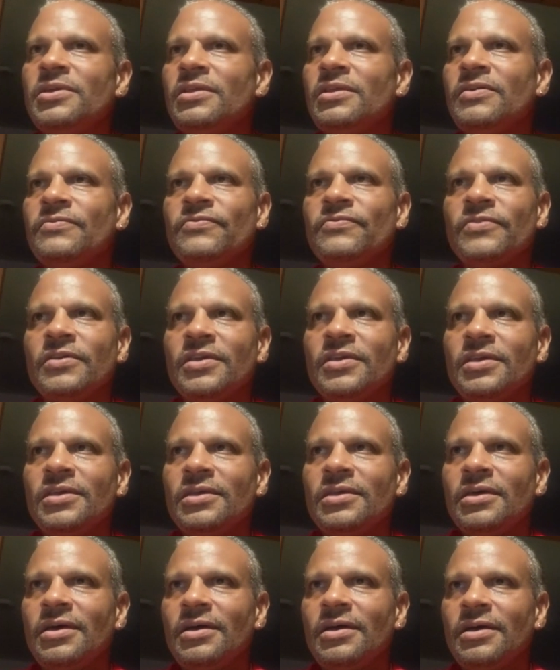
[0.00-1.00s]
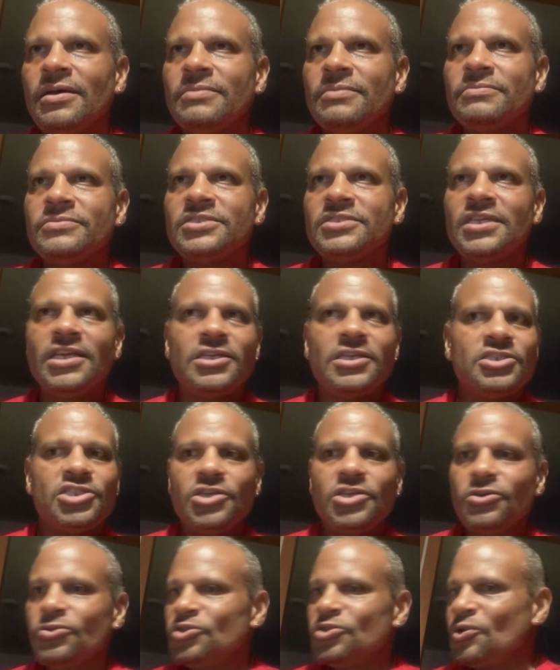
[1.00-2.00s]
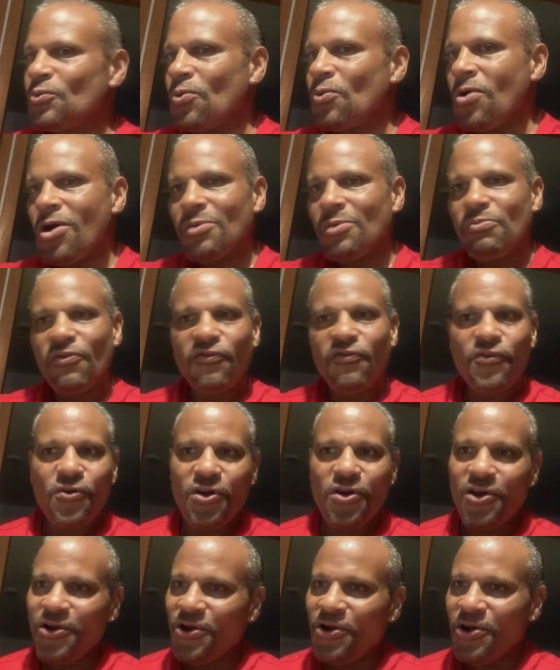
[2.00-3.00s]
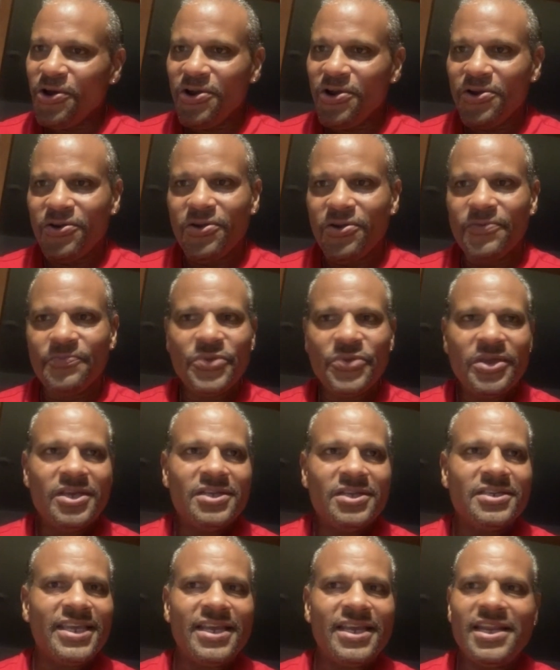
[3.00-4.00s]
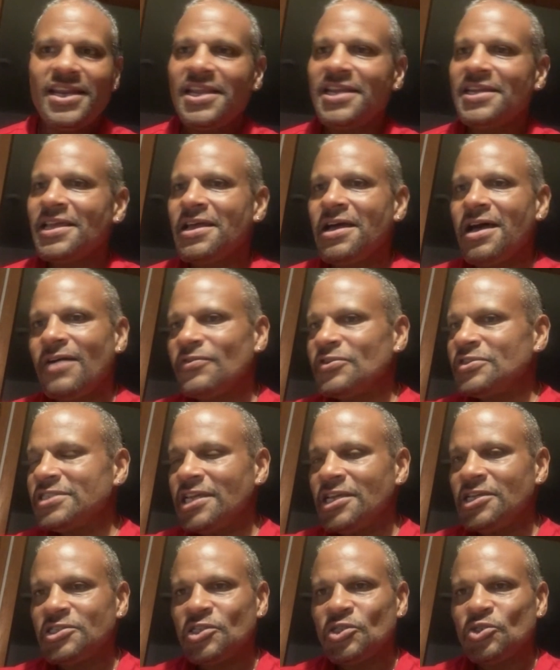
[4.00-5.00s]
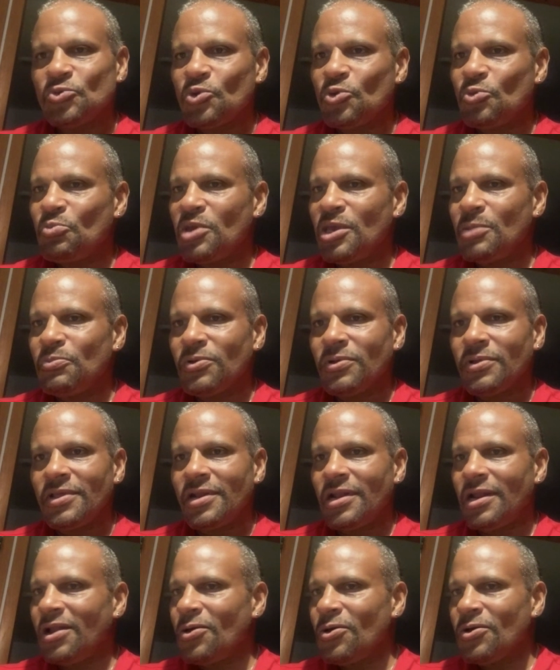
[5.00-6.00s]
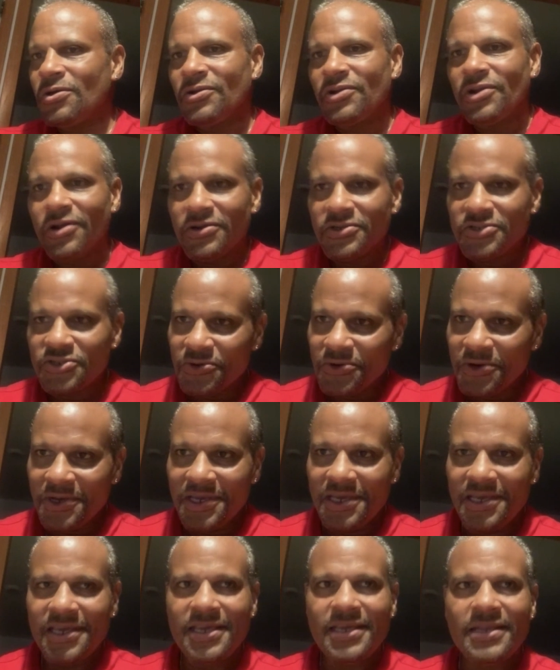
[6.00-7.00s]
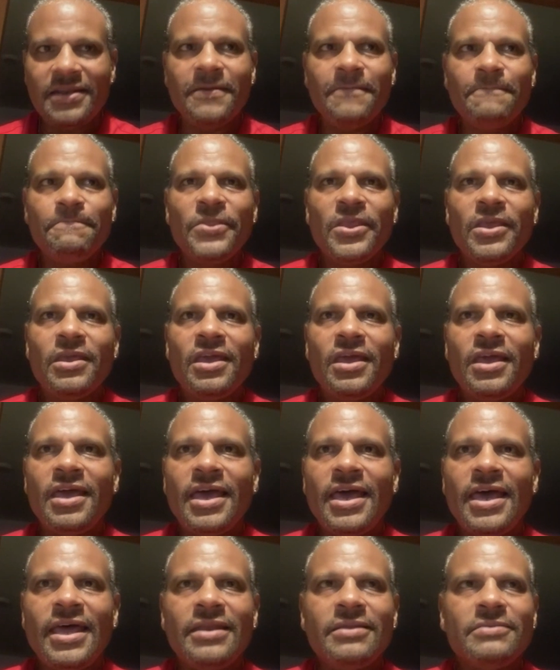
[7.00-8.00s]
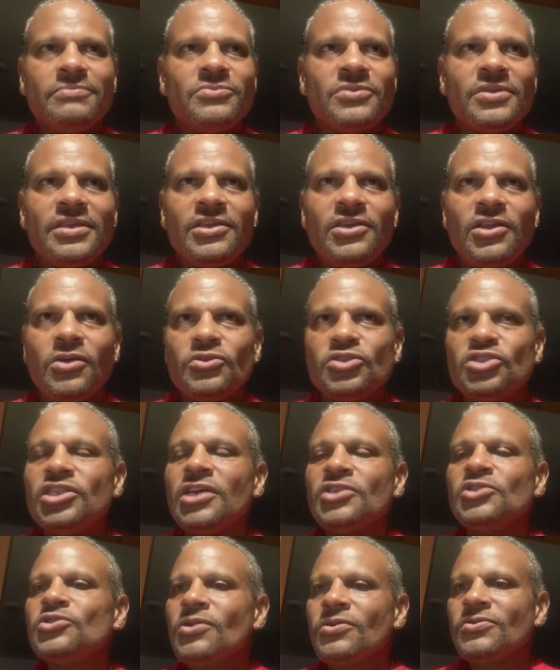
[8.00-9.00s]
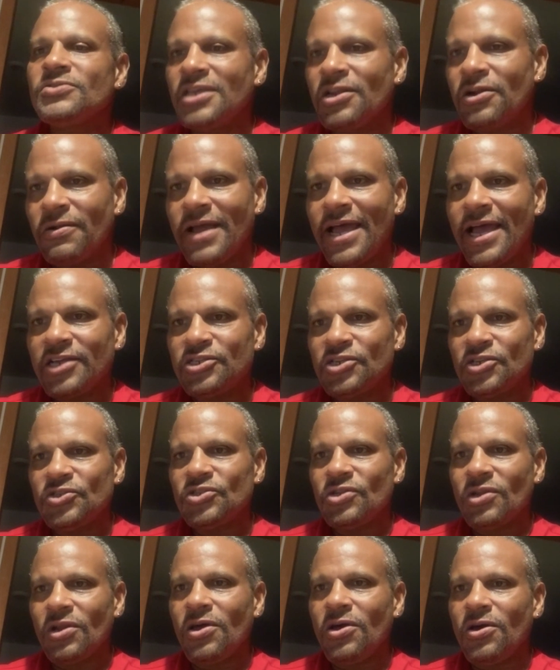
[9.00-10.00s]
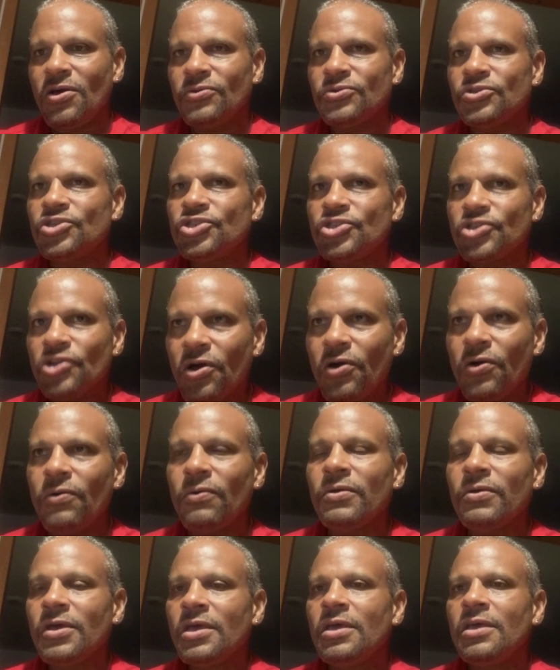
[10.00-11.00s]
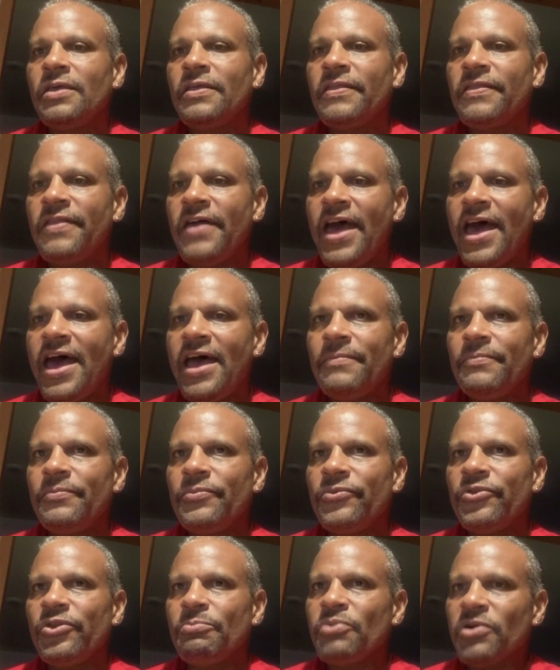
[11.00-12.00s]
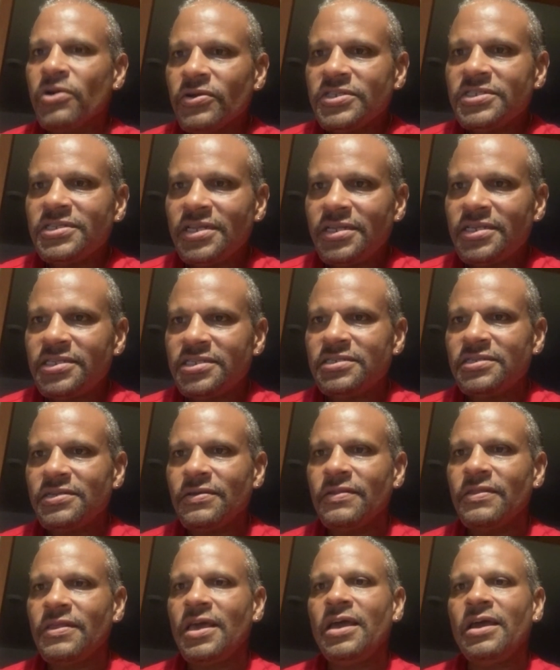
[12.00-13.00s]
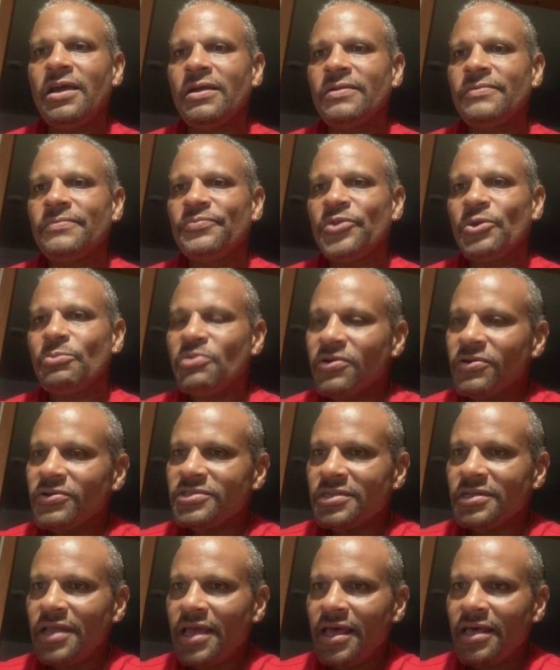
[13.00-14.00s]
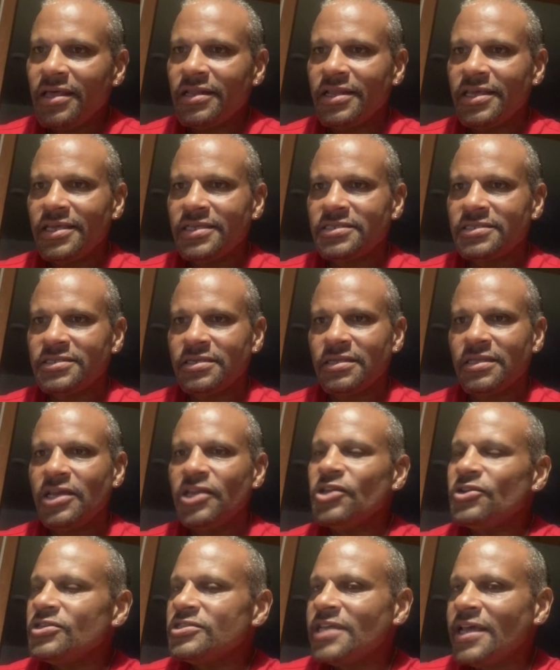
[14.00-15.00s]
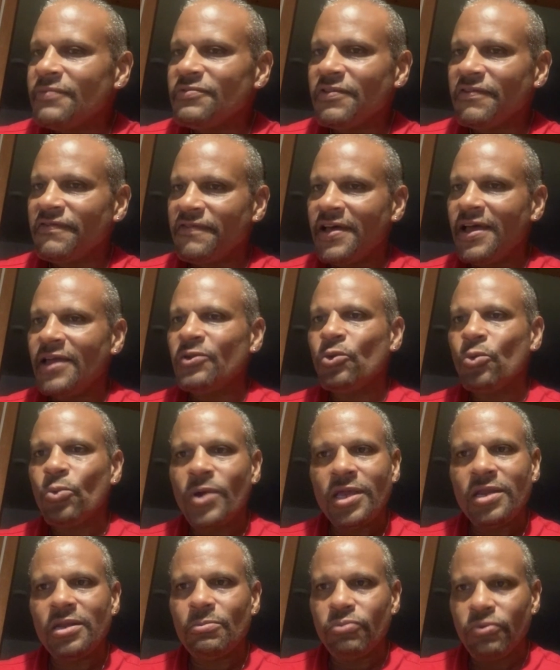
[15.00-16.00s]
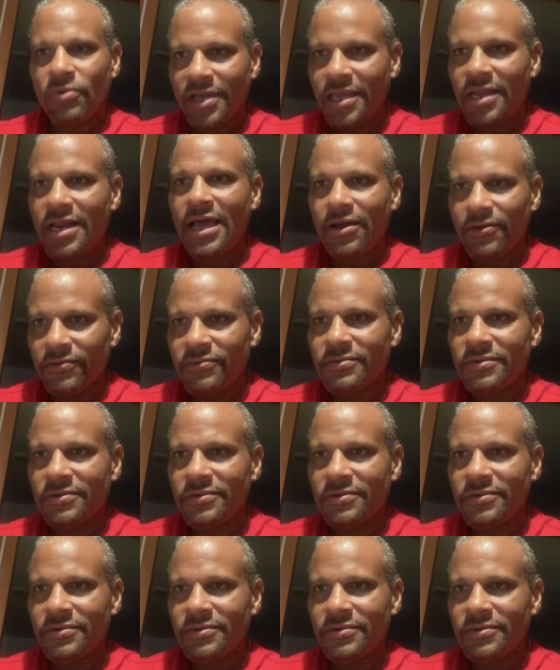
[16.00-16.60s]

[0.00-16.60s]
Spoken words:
of seeing children walk before her, or getting into conversations with people in a local nursery, and just those interactions alone show that the person is still there, the personality is still there. You just have to find a way to bring it out.